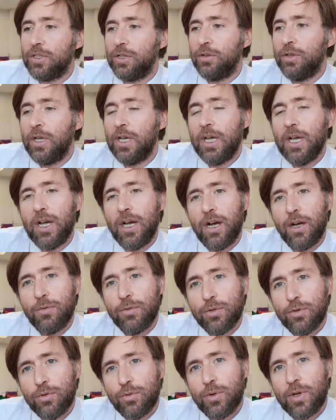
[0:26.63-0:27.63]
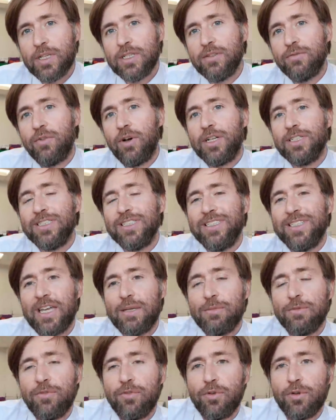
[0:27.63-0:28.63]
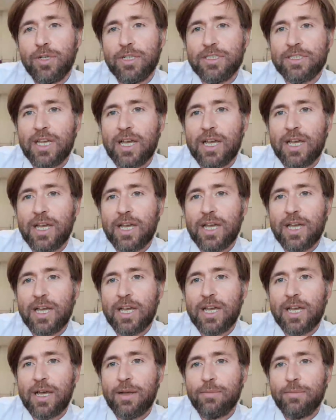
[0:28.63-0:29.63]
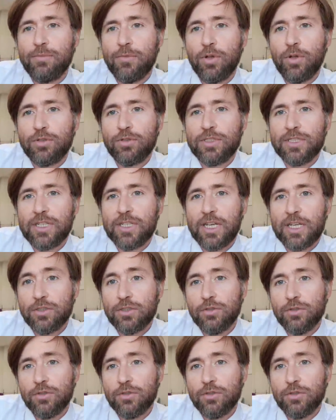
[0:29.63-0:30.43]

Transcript: So I would always advise the day before an exam not to get too